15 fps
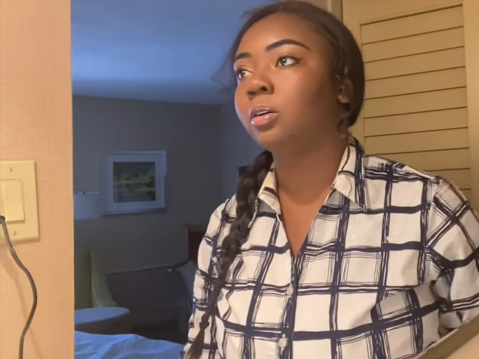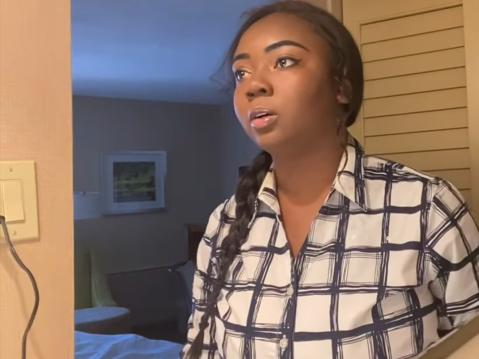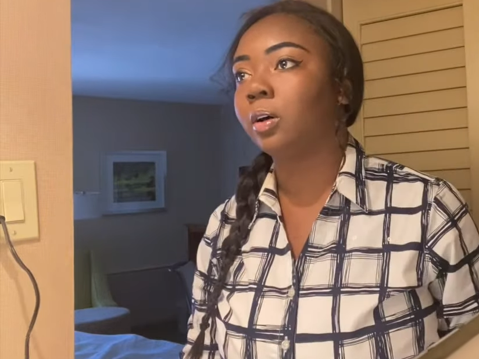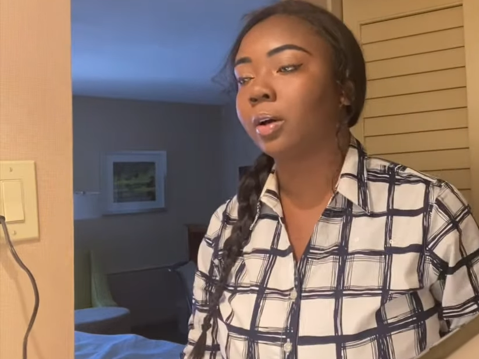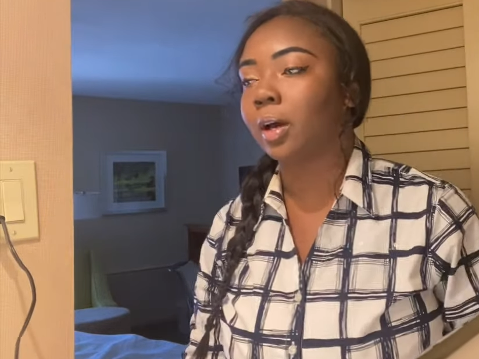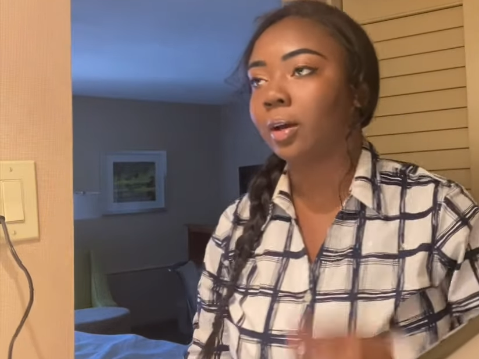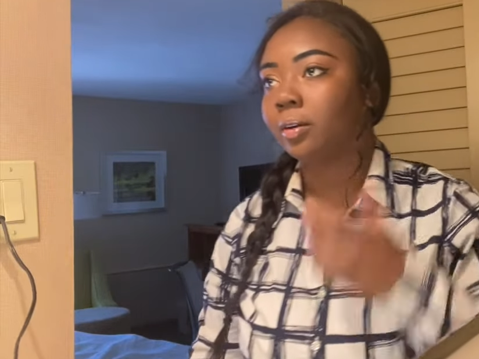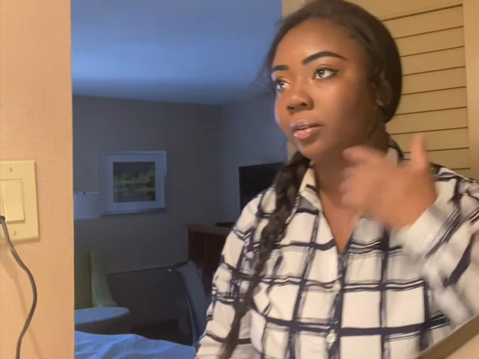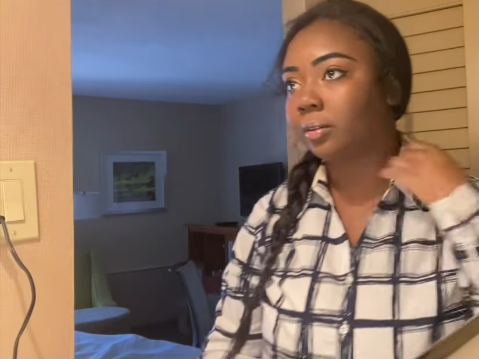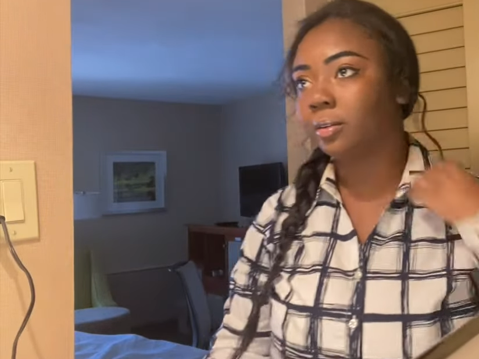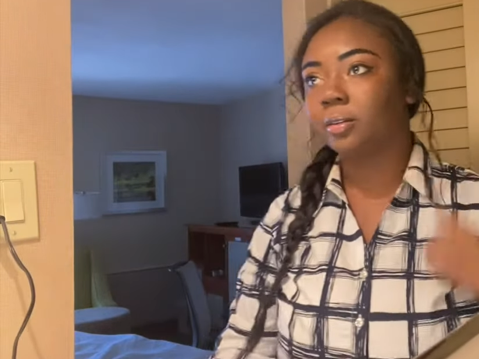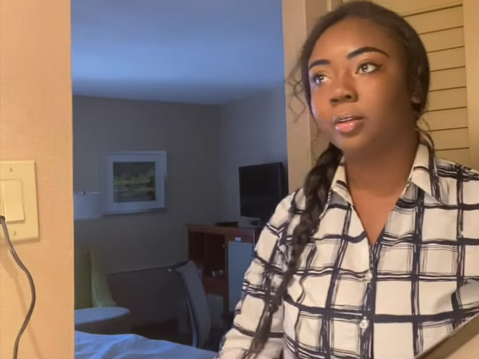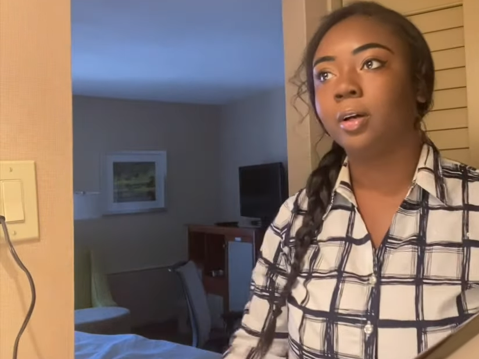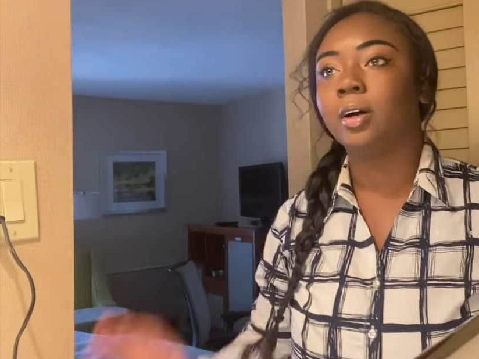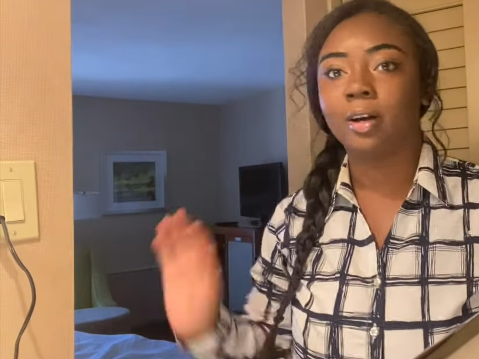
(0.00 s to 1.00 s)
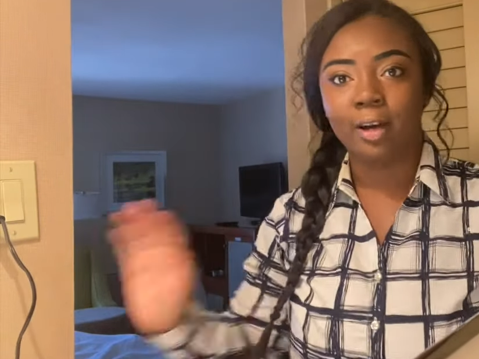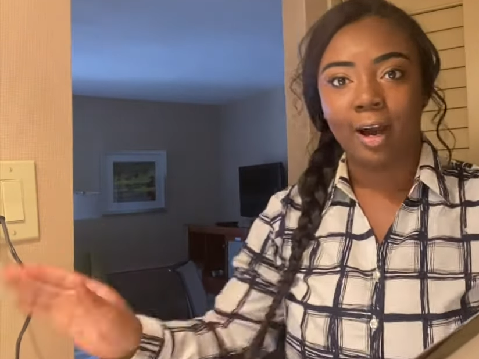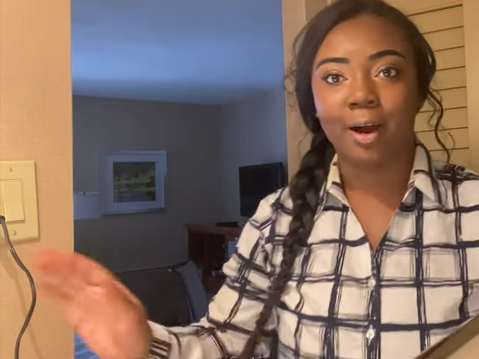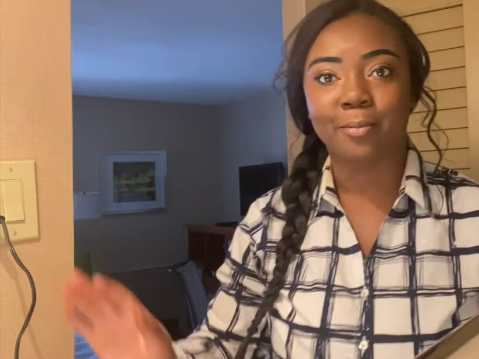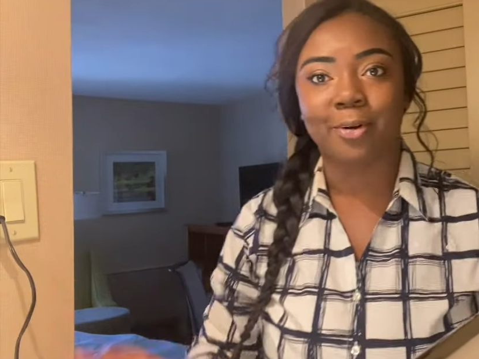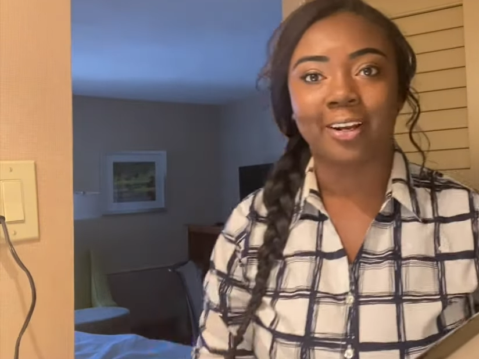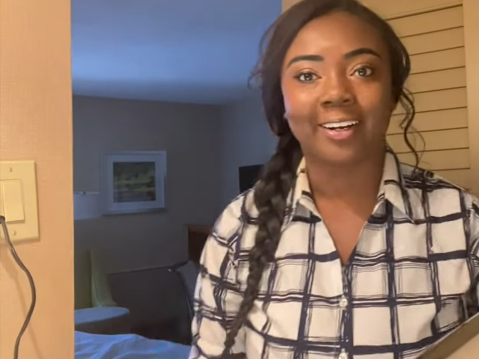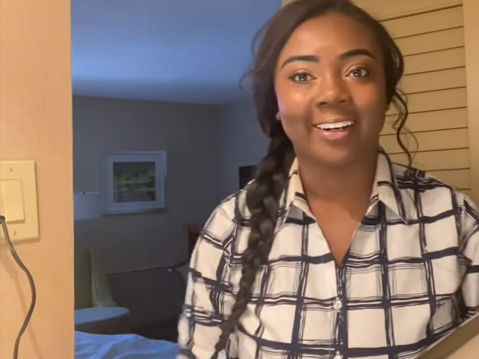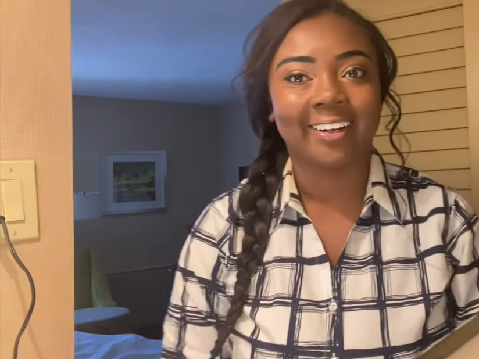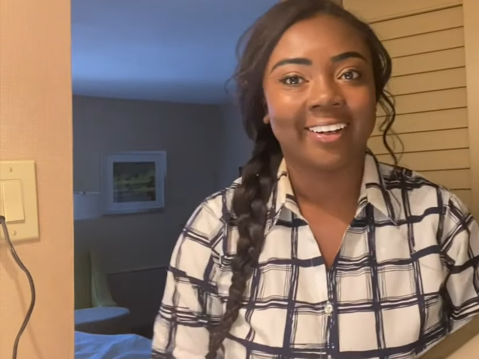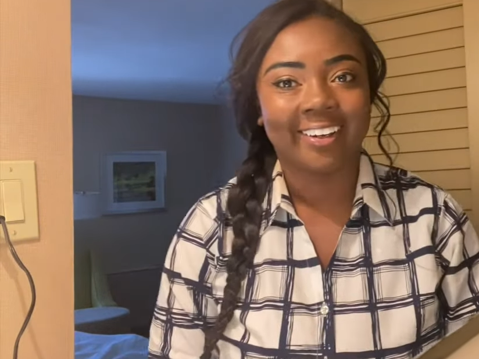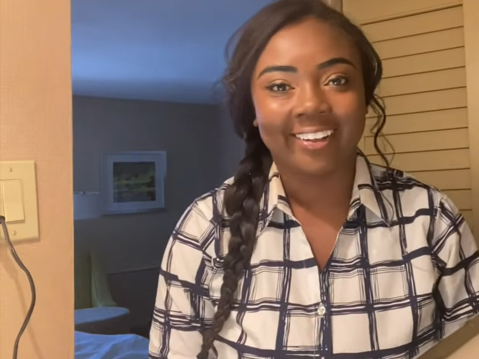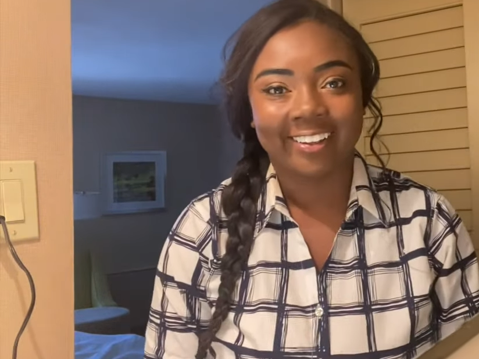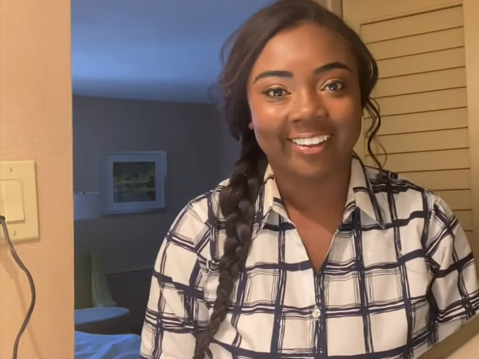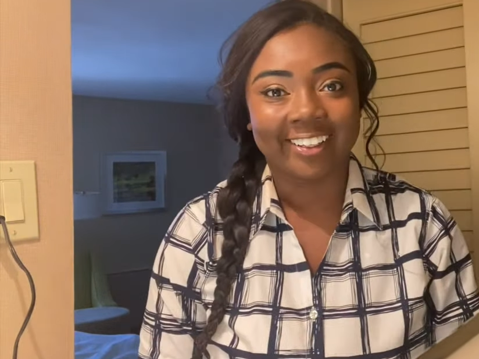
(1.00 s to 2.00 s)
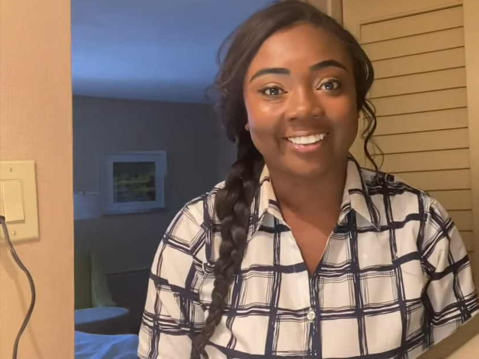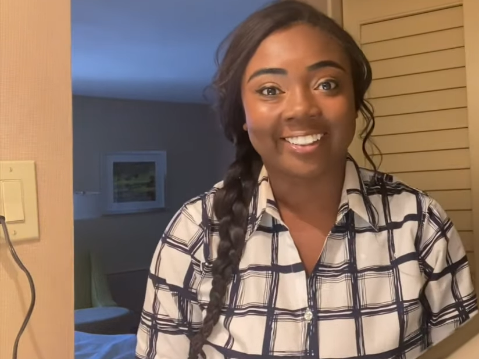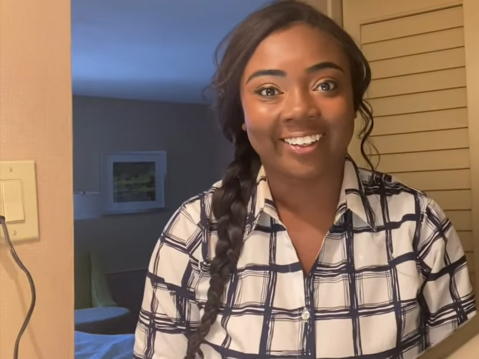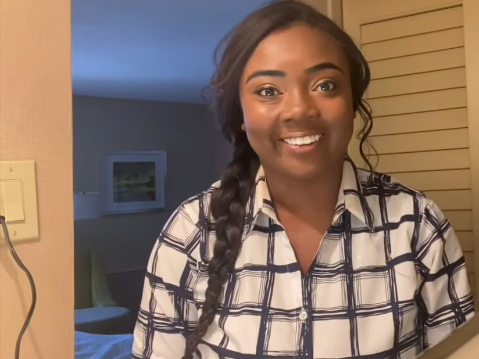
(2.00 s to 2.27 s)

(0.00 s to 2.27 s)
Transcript: Okay, I'm ready. Let's go.